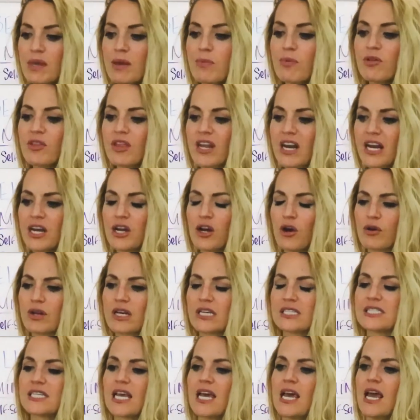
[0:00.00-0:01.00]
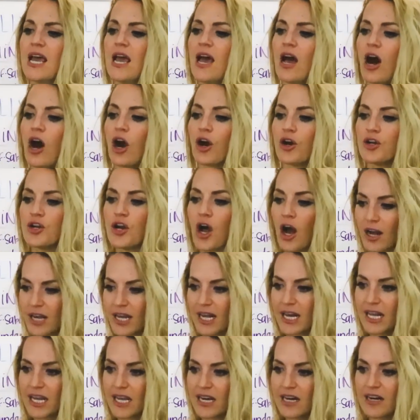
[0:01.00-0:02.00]
People that I notice are not
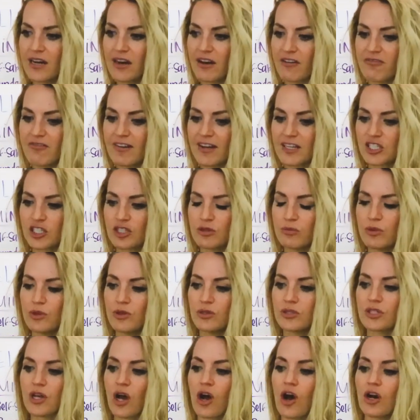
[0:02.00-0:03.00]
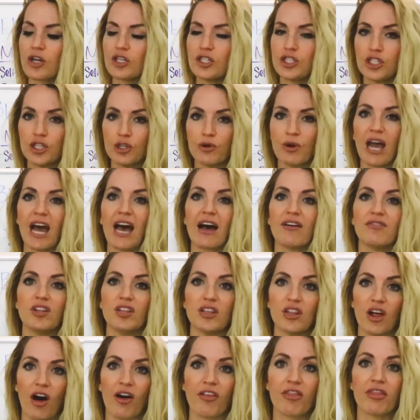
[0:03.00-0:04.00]
getting in enough vegetables do have a
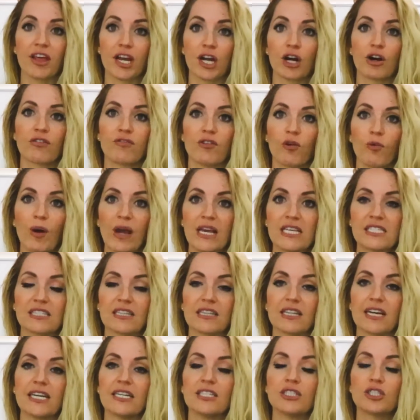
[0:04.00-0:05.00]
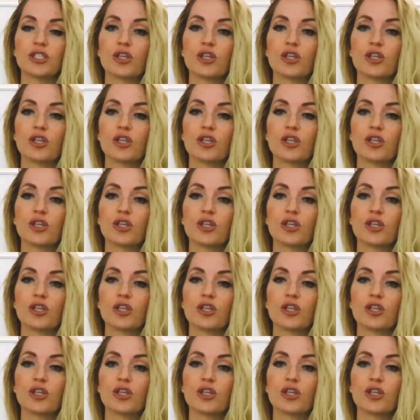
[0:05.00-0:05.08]
lot thicker of a waistline.